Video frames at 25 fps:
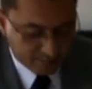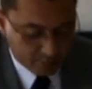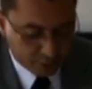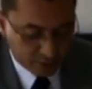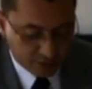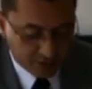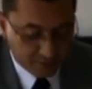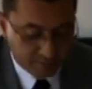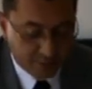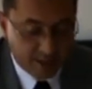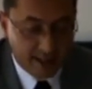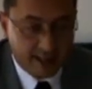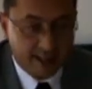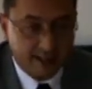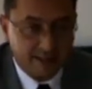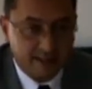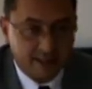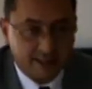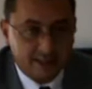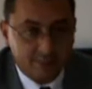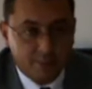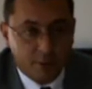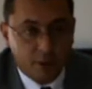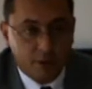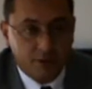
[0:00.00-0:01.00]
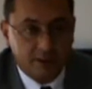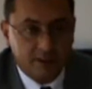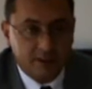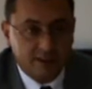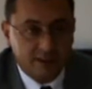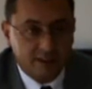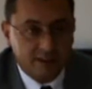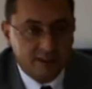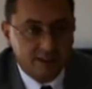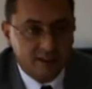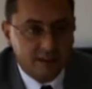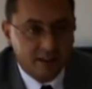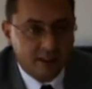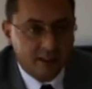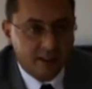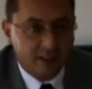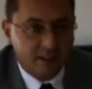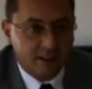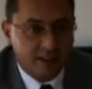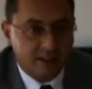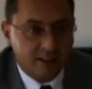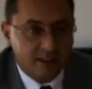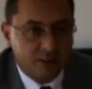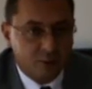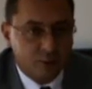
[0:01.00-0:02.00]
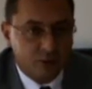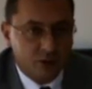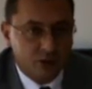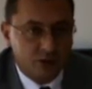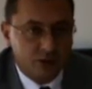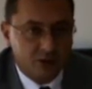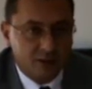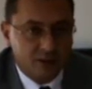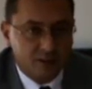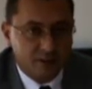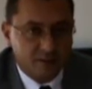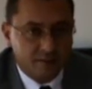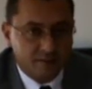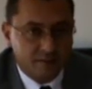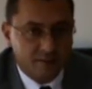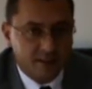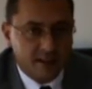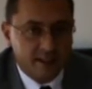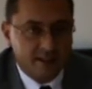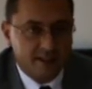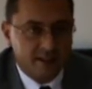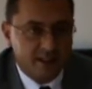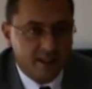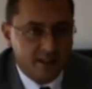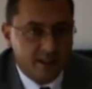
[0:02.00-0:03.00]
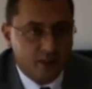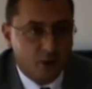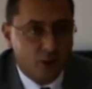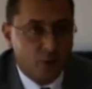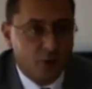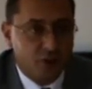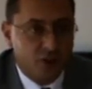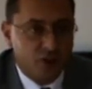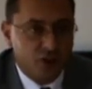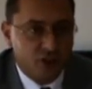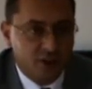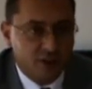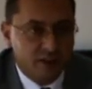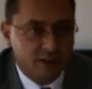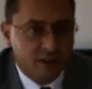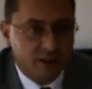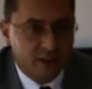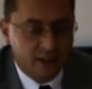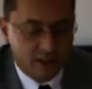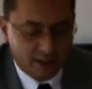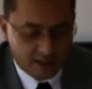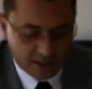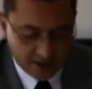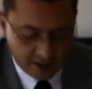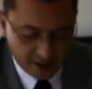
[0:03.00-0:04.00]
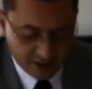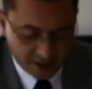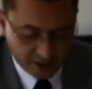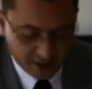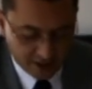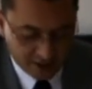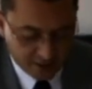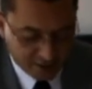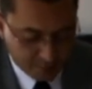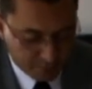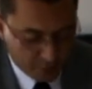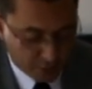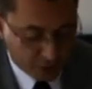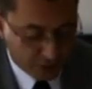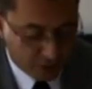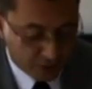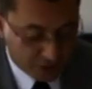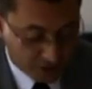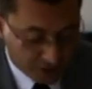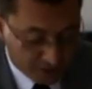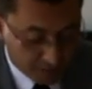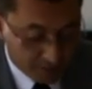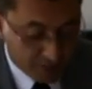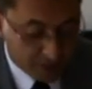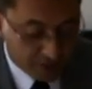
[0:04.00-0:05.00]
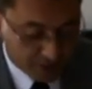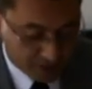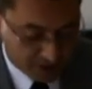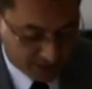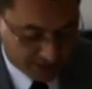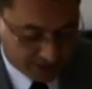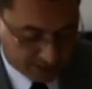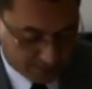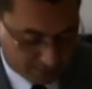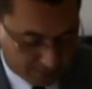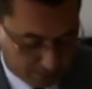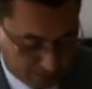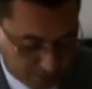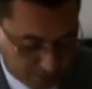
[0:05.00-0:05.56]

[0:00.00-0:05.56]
put in place as policies which find their origin in monetary imperialism.